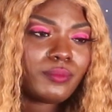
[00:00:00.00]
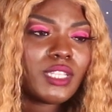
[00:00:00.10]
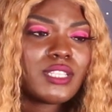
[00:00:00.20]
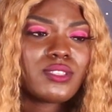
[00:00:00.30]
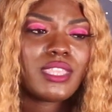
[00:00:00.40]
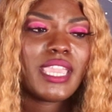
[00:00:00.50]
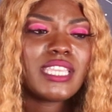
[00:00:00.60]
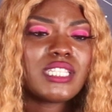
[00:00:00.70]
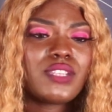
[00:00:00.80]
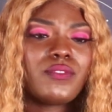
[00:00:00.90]
So the
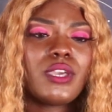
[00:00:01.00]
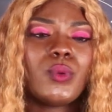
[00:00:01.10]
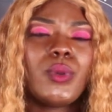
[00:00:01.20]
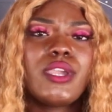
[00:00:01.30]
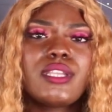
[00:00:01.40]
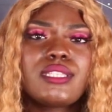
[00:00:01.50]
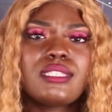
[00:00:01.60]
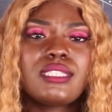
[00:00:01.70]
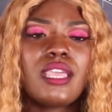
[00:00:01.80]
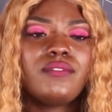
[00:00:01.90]
Age of Aquarius
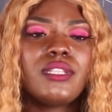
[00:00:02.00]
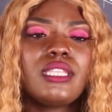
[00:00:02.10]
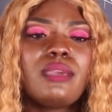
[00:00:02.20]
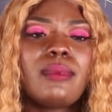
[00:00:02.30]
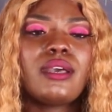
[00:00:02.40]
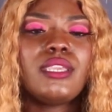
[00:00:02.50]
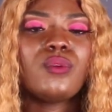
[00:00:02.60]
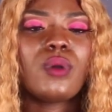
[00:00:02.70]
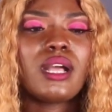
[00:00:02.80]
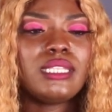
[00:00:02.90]
is definitely about
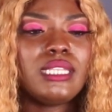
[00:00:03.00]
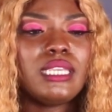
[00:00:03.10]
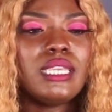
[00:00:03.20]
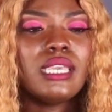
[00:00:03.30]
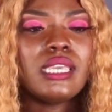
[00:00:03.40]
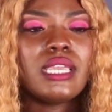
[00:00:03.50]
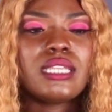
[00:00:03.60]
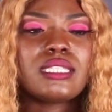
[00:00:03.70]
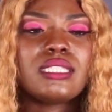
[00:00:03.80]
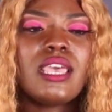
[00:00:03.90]
equality.
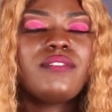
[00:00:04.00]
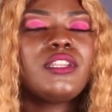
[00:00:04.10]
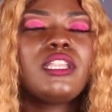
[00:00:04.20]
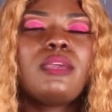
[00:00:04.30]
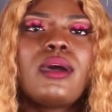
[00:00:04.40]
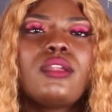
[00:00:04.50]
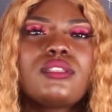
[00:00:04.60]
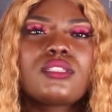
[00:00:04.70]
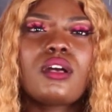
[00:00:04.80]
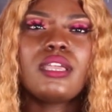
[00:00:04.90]
It's definitely about
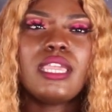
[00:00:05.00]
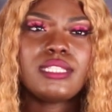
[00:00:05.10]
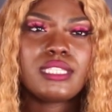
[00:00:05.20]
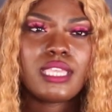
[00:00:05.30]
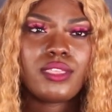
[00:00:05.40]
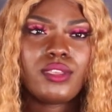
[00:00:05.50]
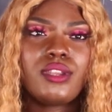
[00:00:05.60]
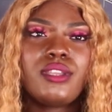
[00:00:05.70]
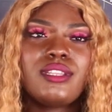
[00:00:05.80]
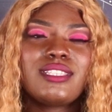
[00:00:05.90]
us all getting together
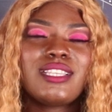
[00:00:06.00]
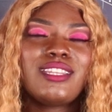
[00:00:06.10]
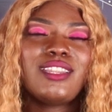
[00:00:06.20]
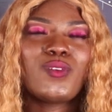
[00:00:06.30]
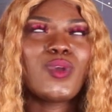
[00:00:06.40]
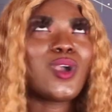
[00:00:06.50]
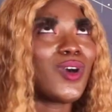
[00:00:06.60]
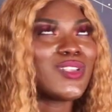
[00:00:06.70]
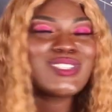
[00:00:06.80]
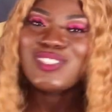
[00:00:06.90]
and understanding that we're
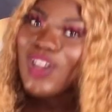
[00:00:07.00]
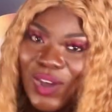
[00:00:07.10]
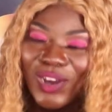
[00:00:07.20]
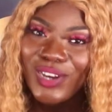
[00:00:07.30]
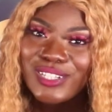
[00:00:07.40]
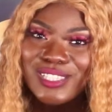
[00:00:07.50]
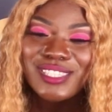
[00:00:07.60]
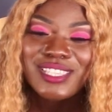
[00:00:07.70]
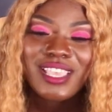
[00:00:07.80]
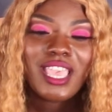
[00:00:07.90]
all
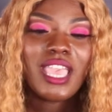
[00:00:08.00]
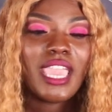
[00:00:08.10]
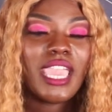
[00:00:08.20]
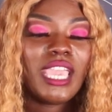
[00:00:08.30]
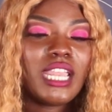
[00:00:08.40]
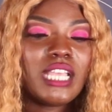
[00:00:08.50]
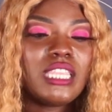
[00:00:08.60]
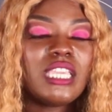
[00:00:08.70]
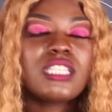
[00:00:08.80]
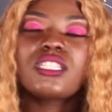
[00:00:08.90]
stars. And I
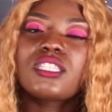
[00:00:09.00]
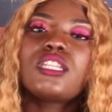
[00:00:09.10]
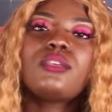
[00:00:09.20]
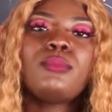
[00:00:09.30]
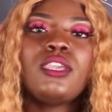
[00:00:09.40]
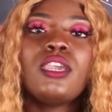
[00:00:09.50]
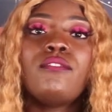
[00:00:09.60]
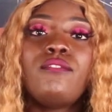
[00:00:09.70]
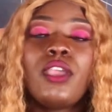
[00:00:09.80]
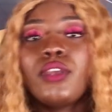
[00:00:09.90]
think it's just going to be
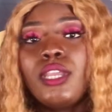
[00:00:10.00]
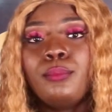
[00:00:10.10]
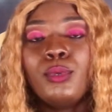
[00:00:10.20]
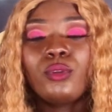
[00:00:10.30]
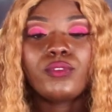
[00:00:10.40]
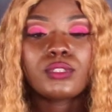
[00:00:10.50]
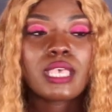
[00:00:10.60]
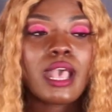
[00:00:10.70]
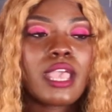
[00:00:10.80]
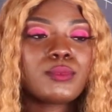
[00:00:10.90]
a very beautiful
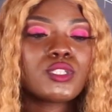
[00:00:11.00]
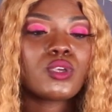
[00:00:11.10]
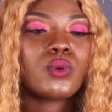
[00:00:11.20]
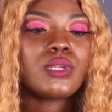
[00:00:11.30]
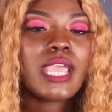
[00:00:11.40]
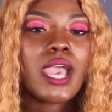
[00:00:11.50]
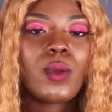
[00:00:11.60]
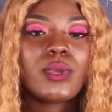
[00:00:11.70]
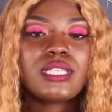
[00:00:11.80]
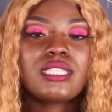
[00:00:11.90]
time. So
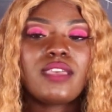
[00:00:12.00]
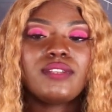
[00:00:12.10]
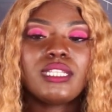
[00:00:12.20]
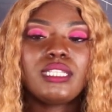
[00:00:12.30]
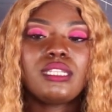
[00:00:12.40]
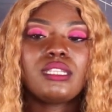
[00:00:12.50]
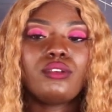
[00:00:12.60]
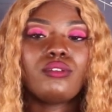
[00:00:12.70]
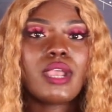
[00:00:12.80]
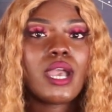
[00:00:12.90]
now is definitely the
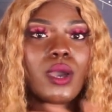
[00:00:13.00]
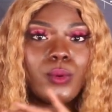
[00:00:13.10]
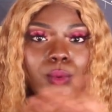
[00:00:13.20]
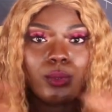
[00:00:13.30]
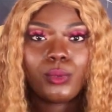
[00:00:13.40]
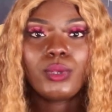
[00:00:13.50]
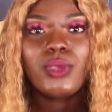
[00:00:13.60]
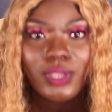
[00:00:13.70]
ground